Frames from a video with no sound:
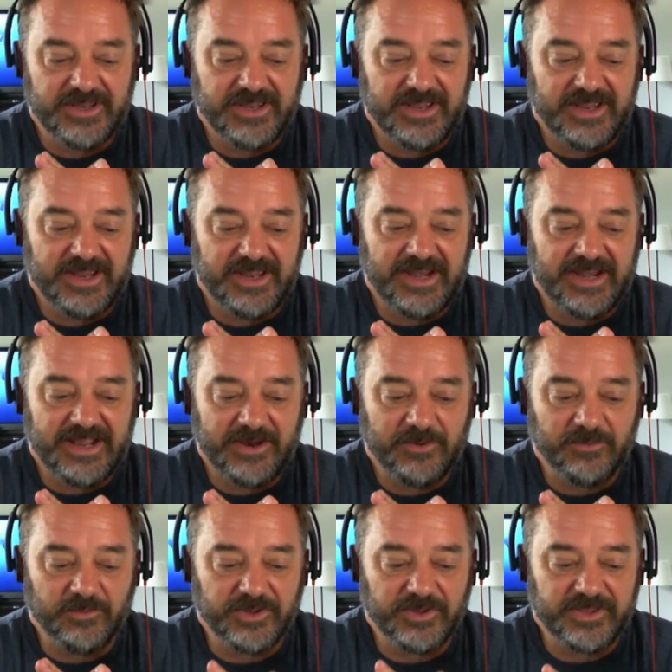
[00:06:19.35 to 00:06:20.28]
And I
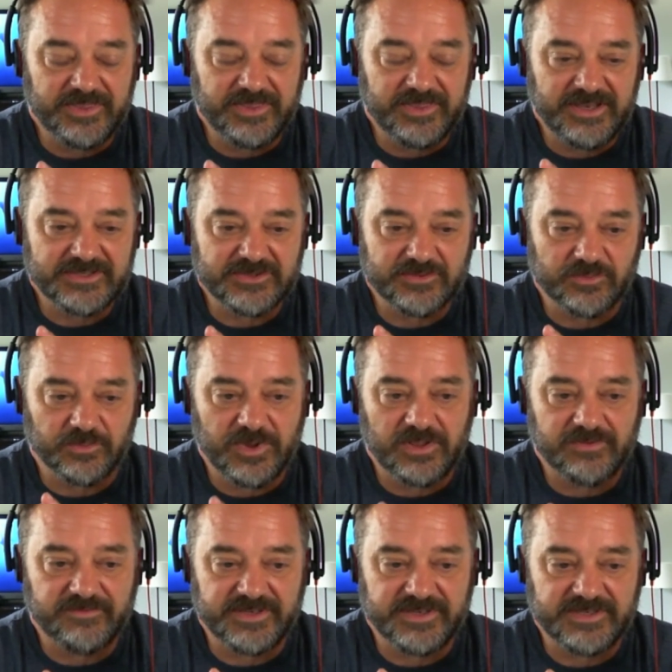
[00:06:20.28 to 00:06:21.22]
really think it's
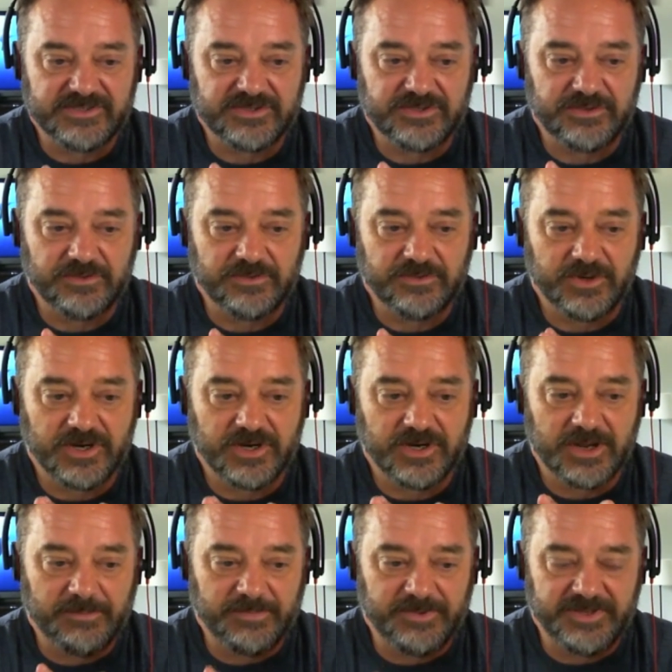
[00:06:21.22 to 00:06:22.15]
relevant to a
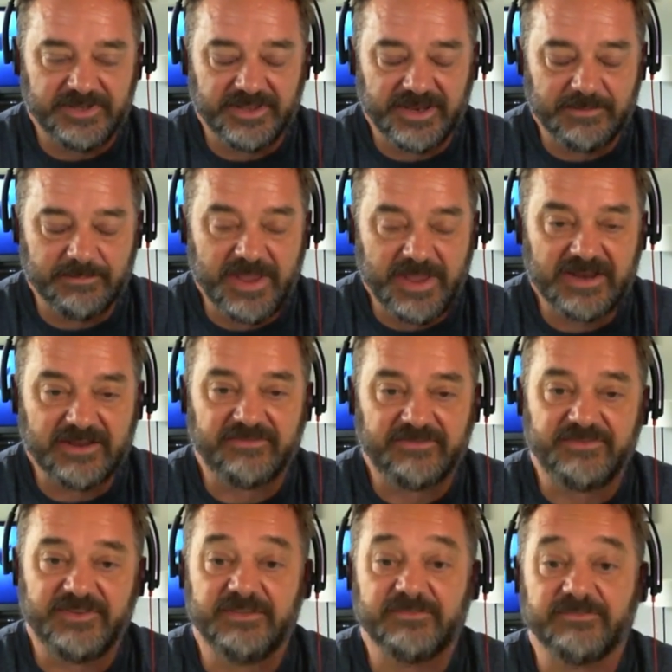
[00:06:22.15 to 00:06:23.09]
company like
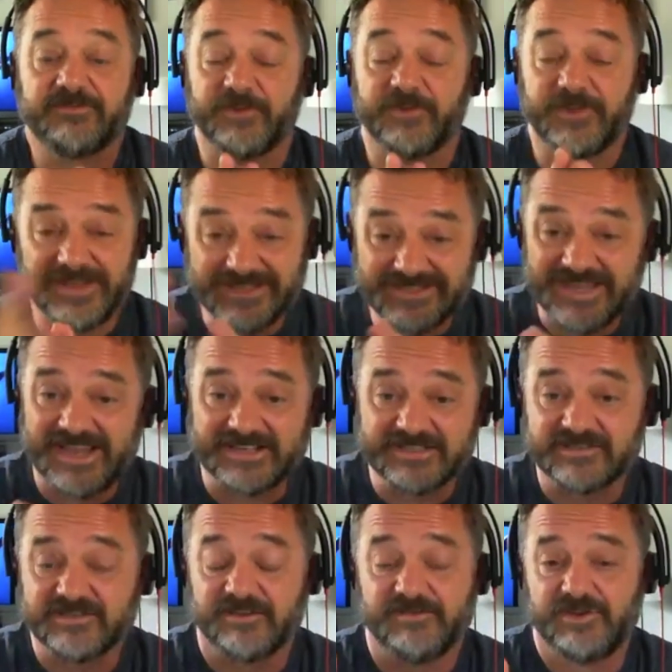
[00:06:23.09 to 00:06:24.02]
McAfee for the exact
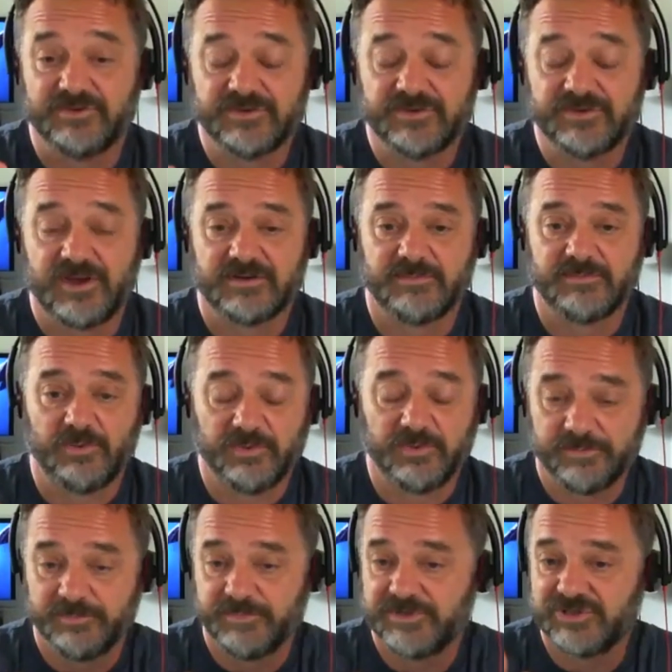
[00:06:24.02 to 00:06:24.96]
stuff that you talked about
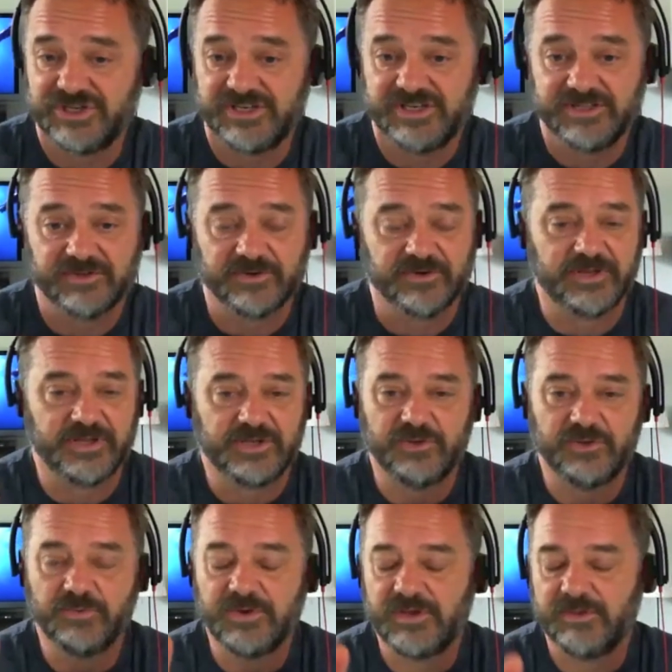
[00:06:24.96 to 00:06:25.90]
with machine learning,
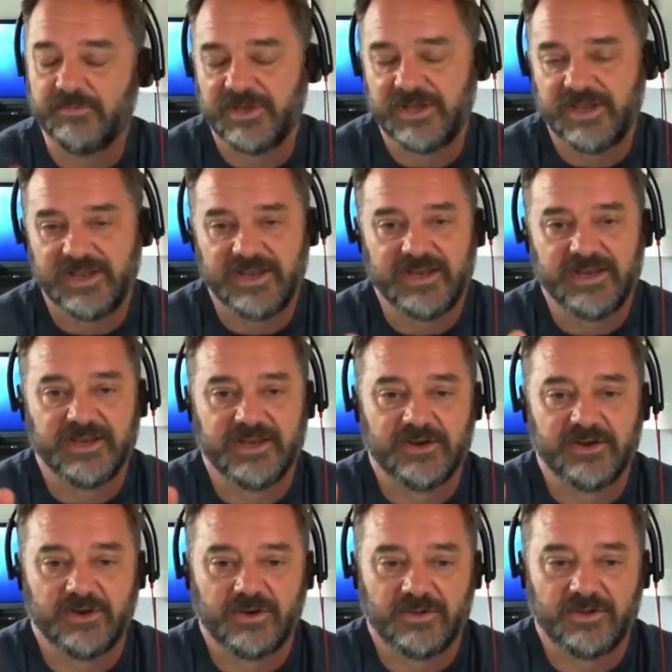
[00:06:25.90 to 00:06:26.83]
UEBA,
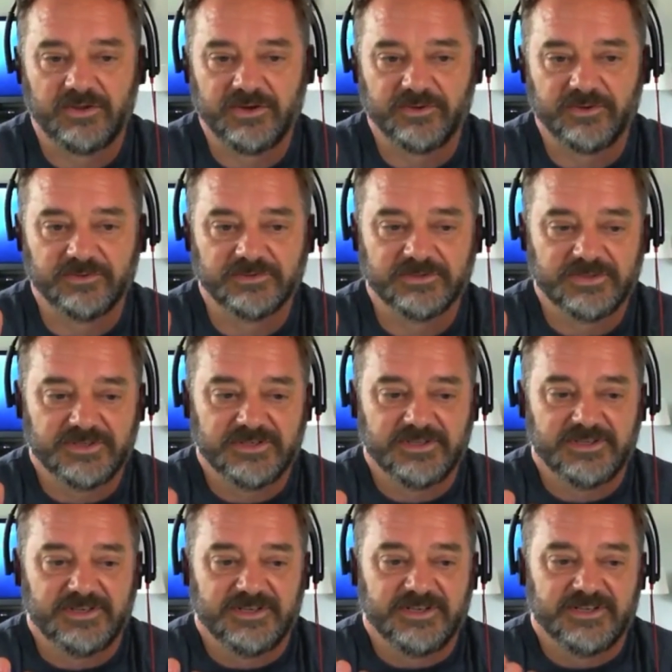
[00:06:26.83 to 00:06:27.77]
and all,
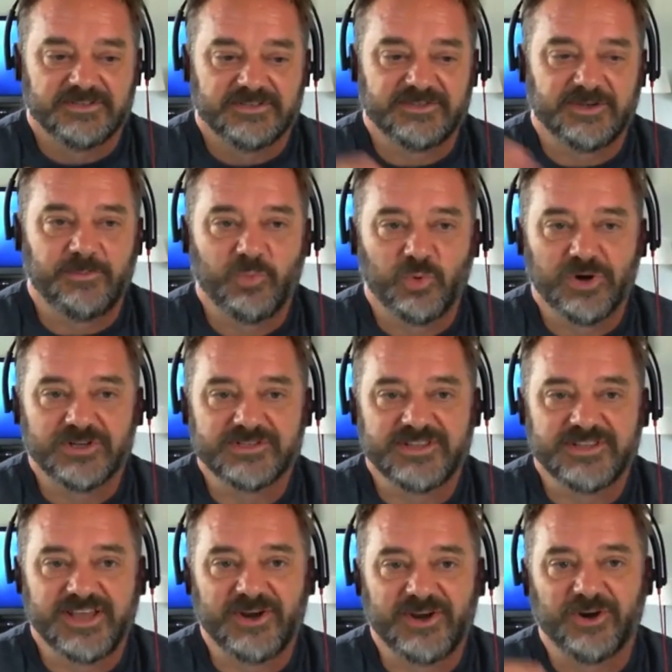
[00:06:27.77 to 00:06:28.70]
some words
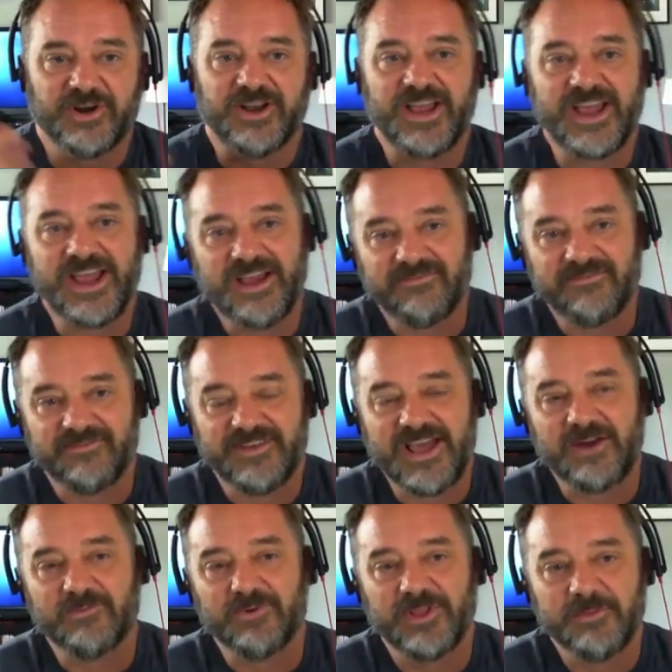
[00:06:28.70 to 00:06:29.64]
that are
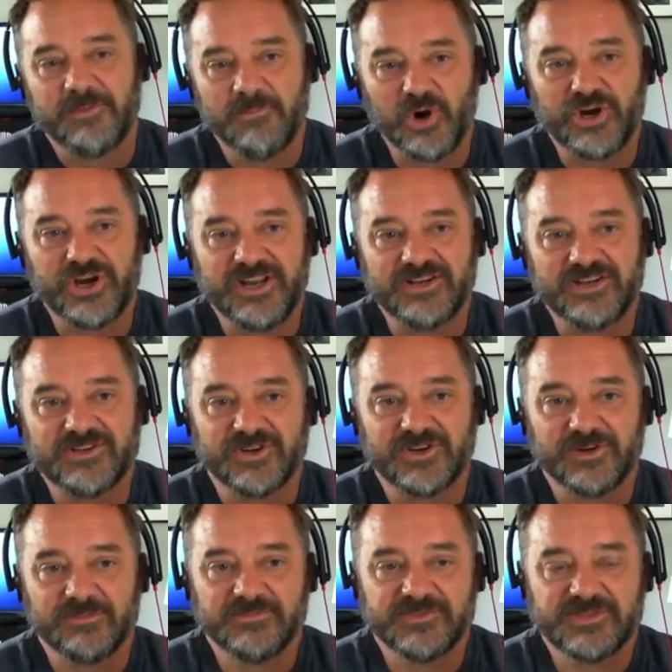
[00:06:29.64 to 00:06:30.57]
not really marketing
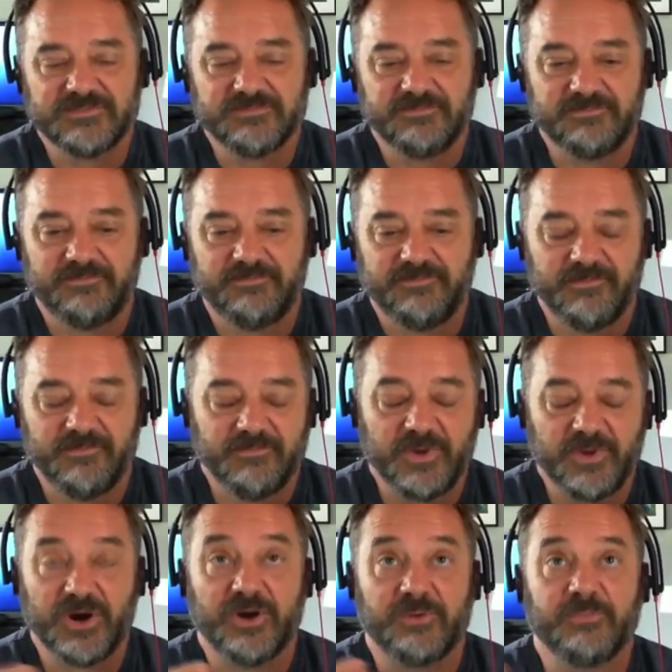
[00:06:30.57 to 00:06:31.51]
terms
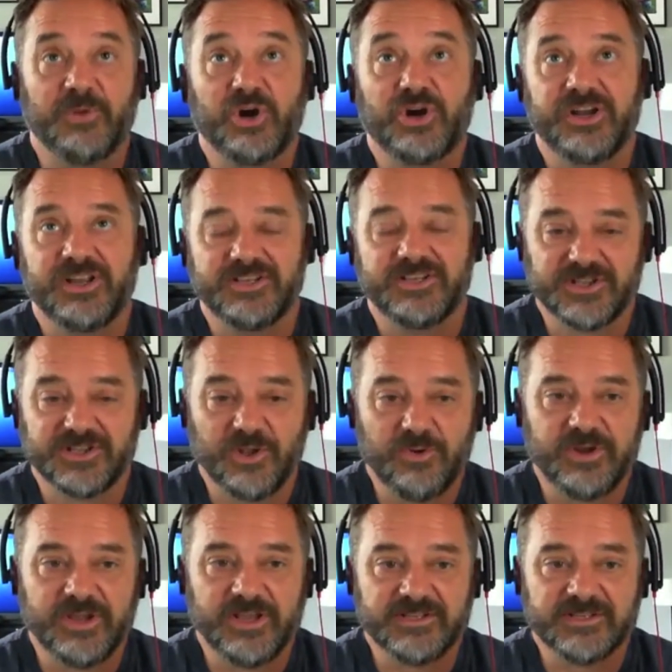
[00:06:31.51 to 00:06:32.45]
or marketing
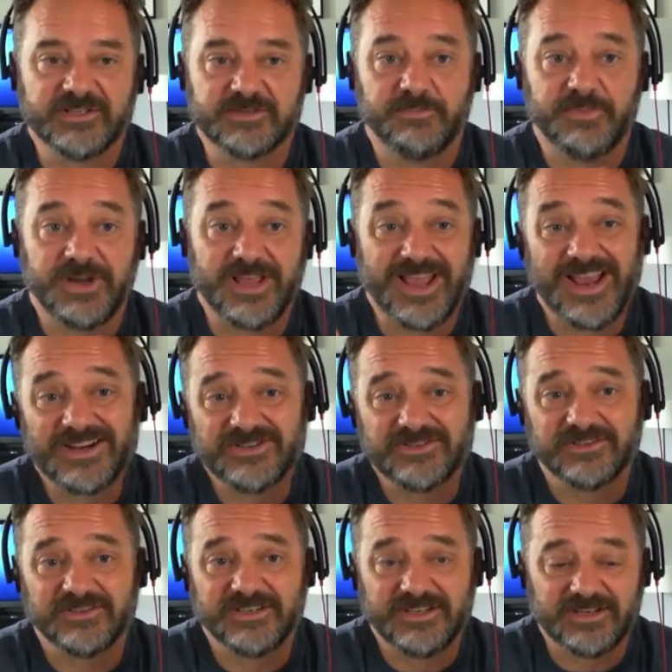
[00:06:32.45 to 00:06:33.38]
slogans, but
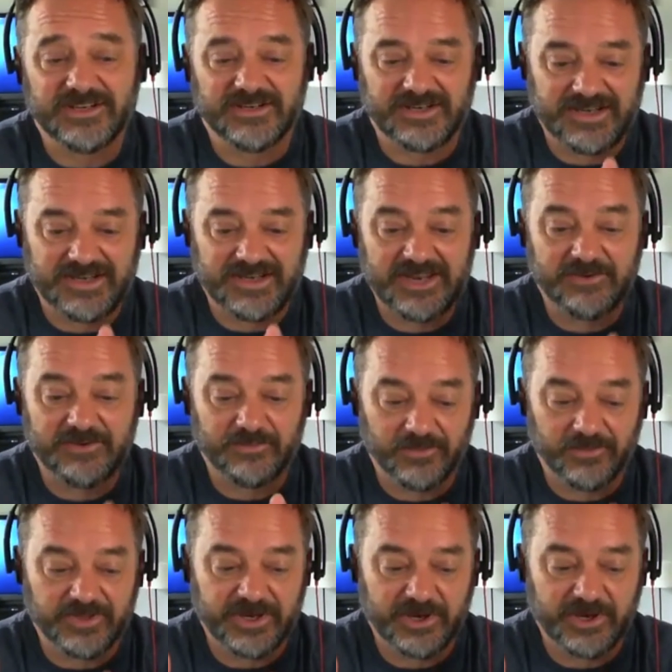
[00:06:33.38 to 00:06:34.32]
actually can
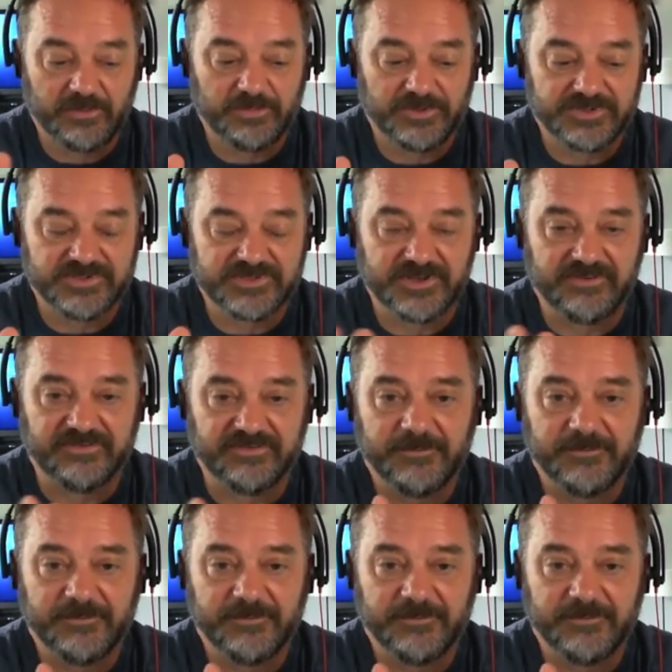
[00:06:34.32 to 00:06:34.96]
really help with stuff.